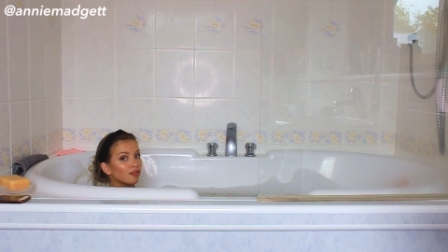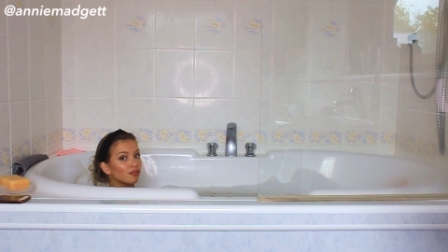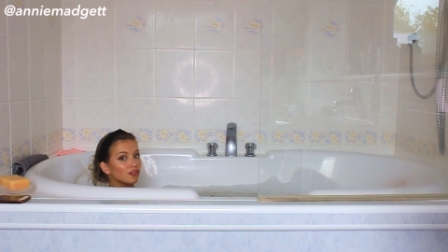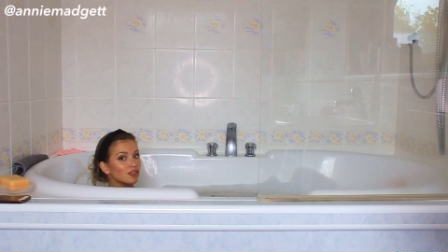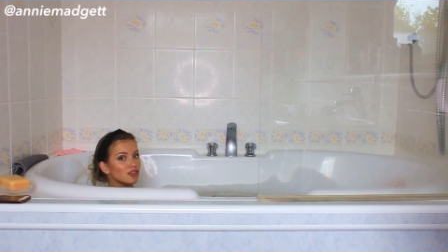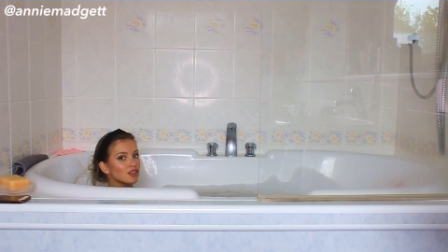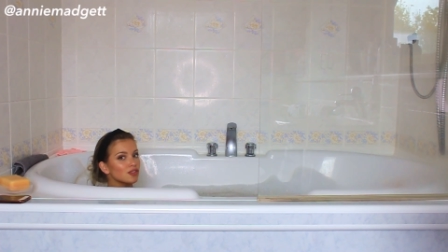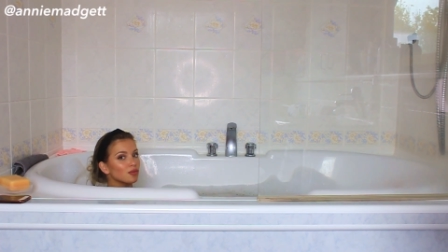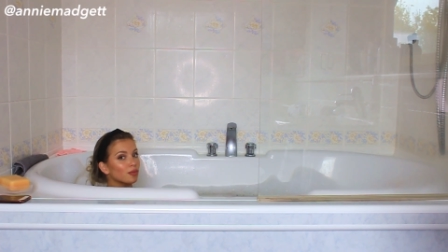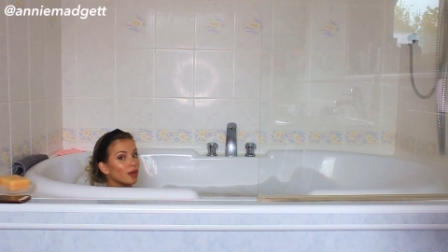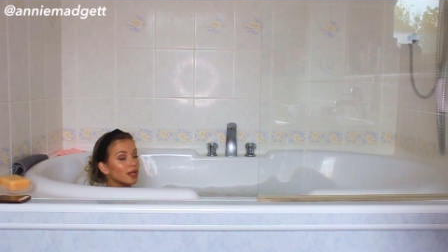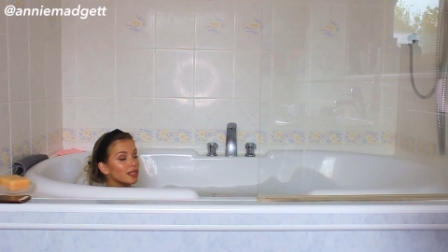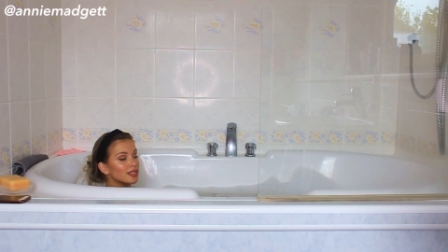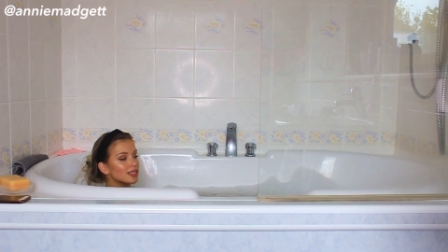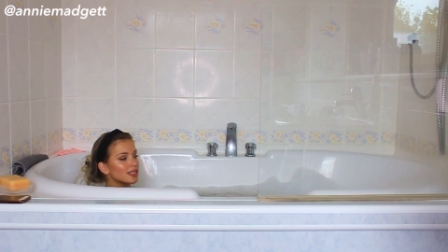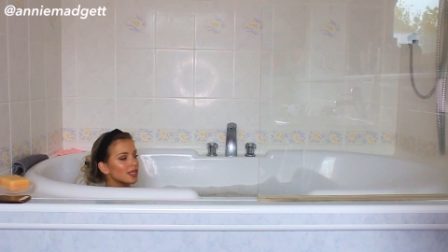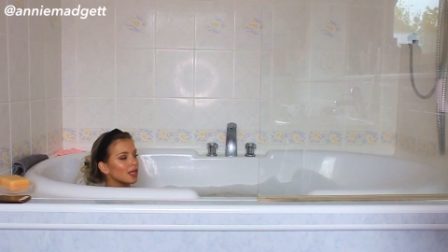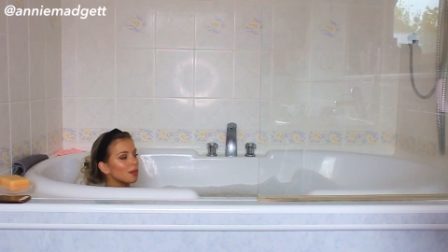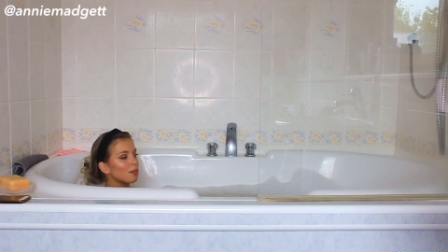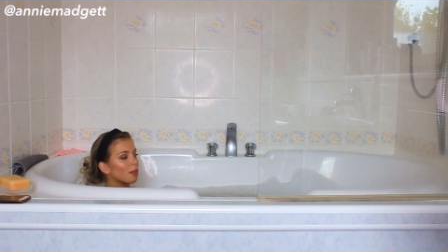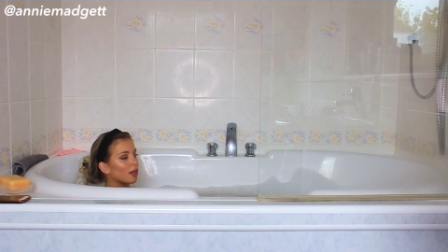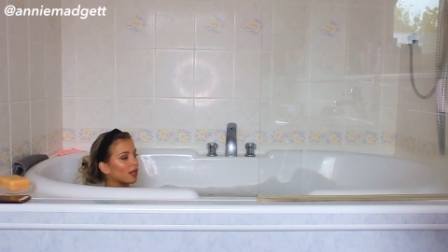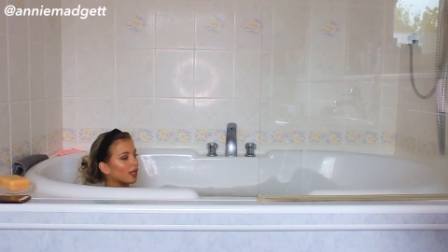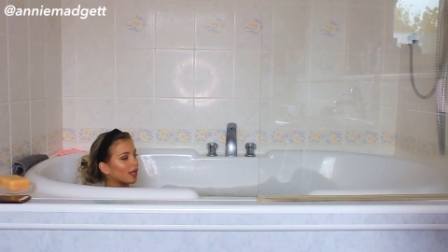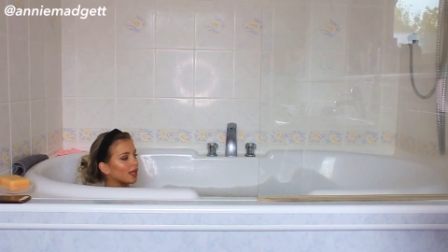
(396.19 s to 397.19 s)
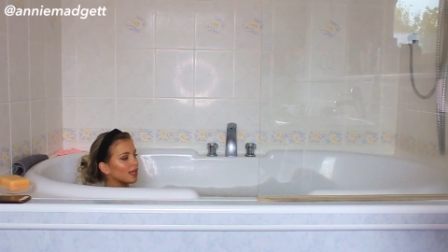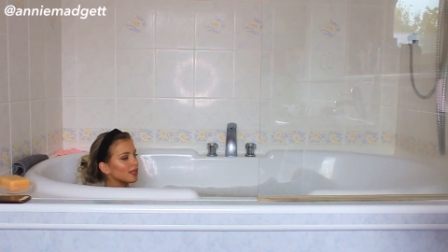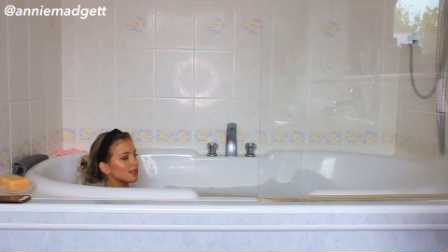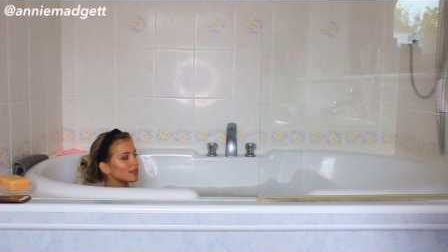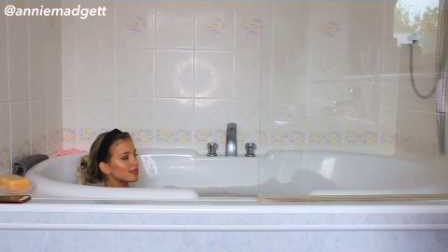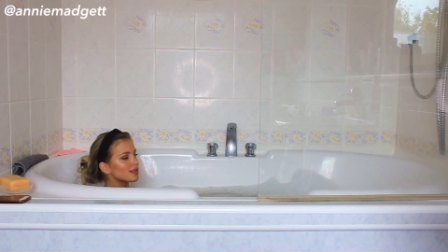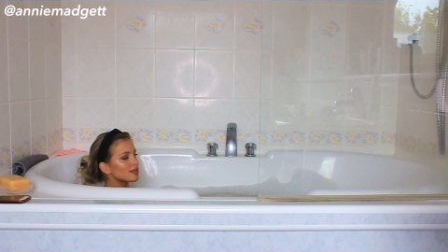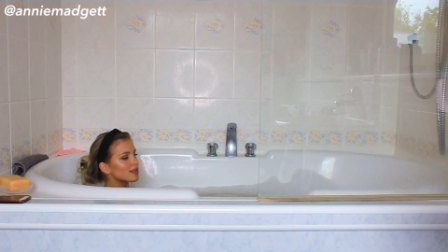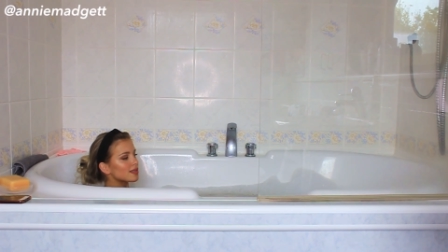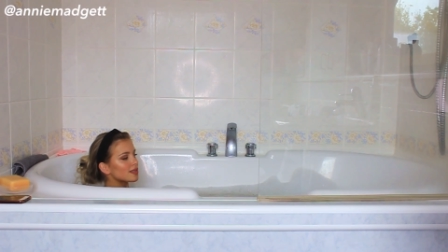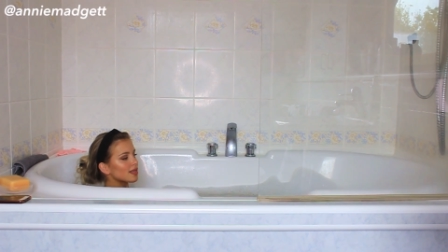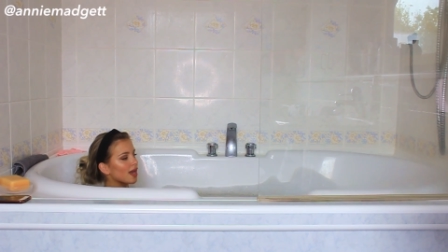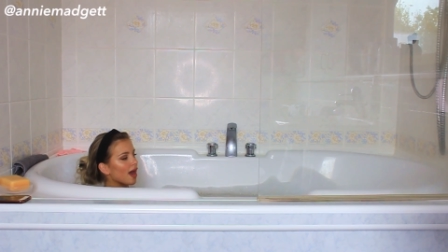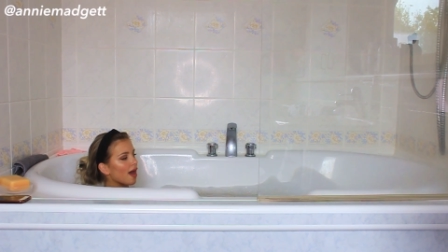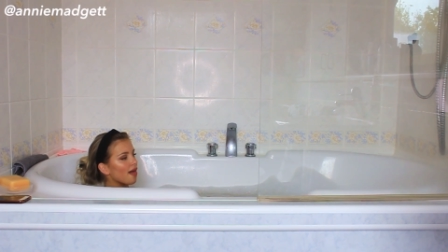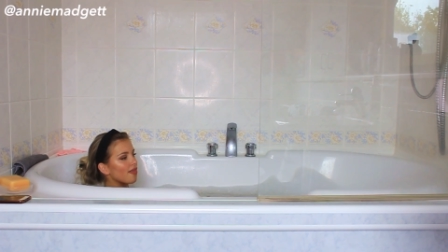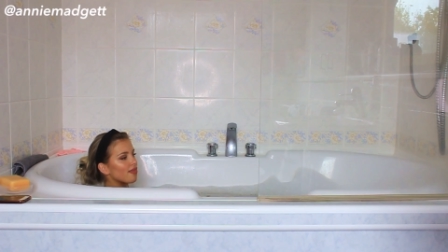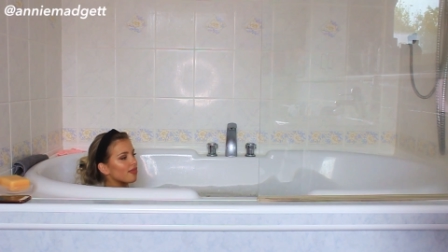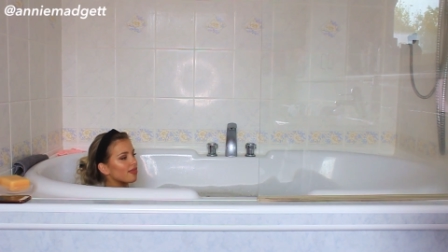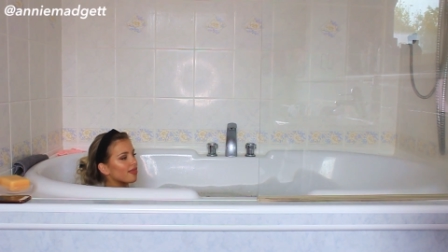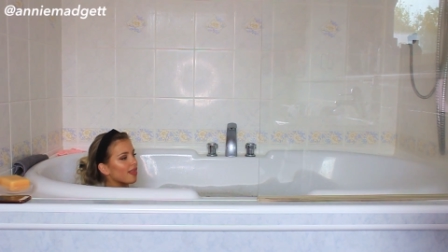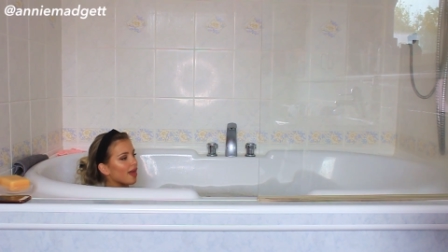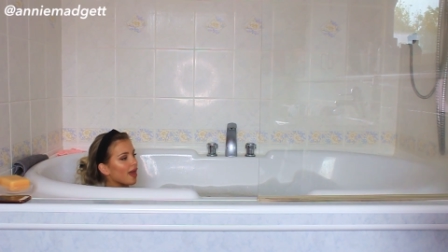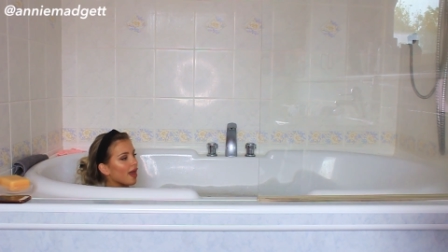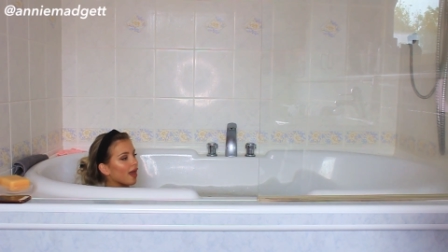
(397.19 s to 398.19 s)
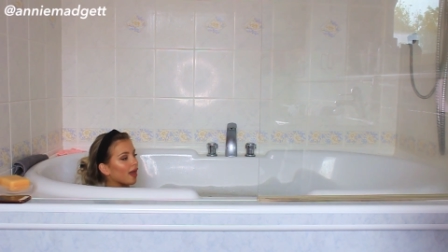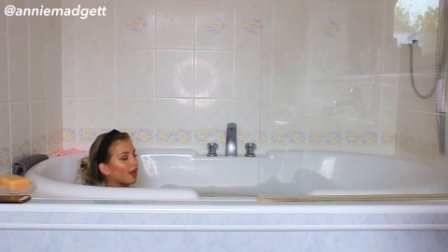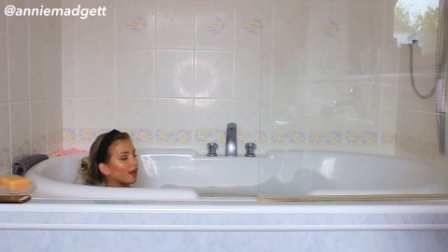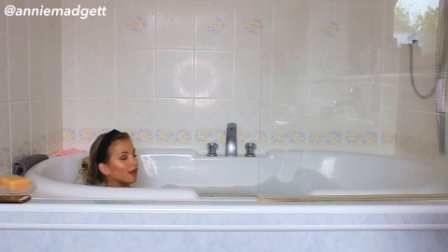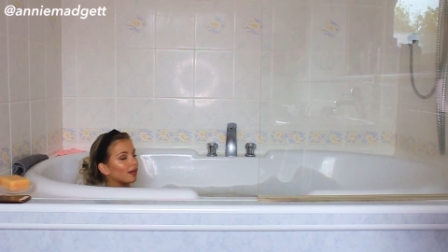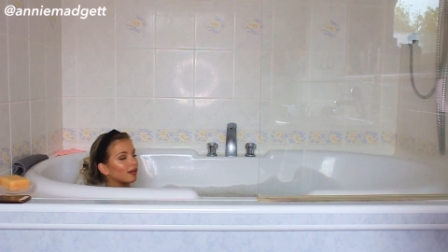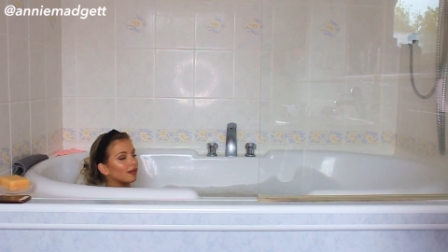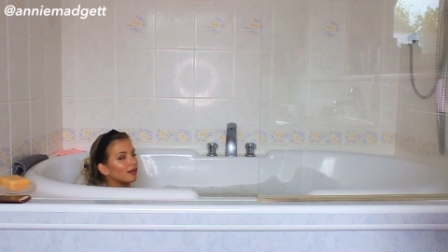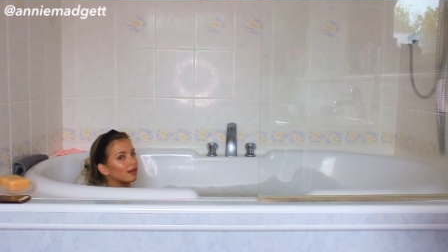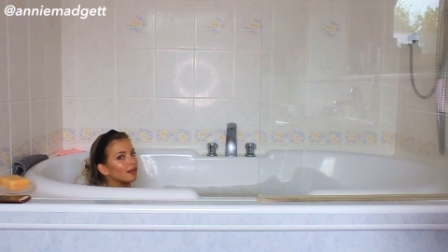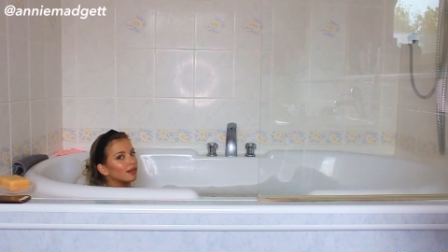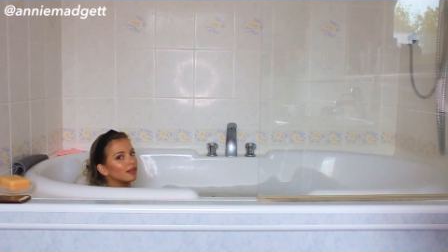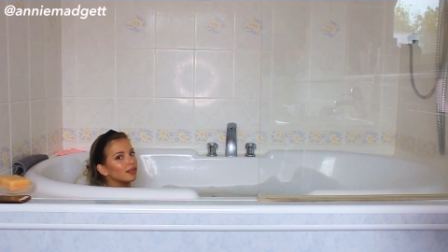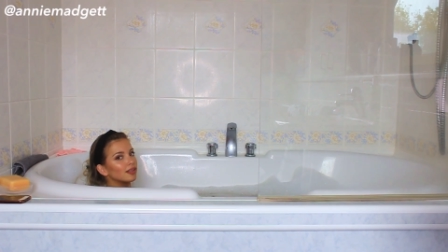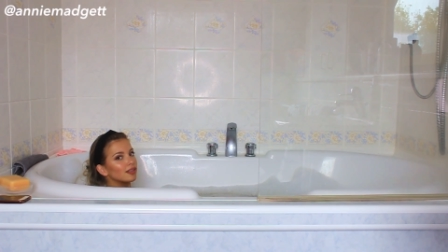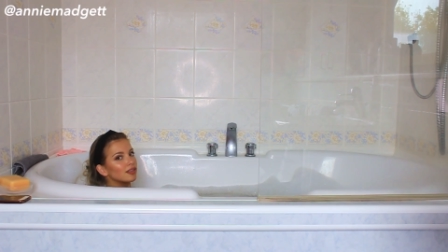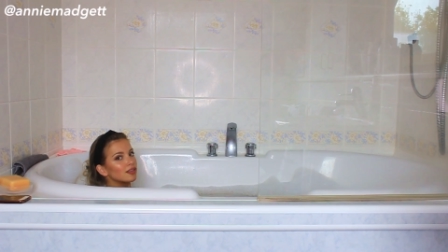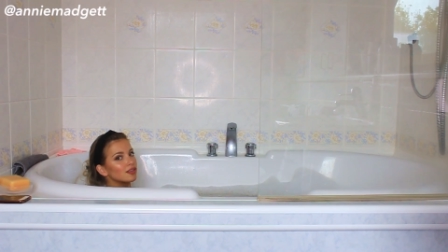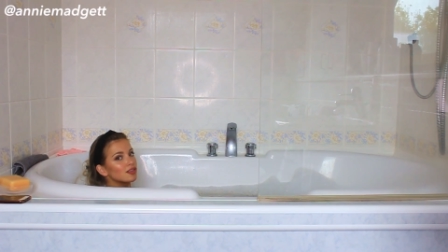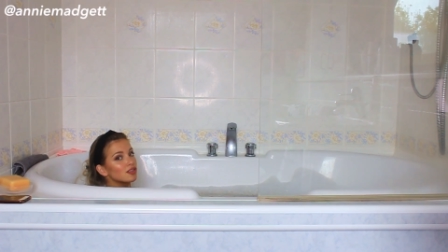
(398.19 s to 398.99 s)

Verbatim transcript: for 20 minutes and then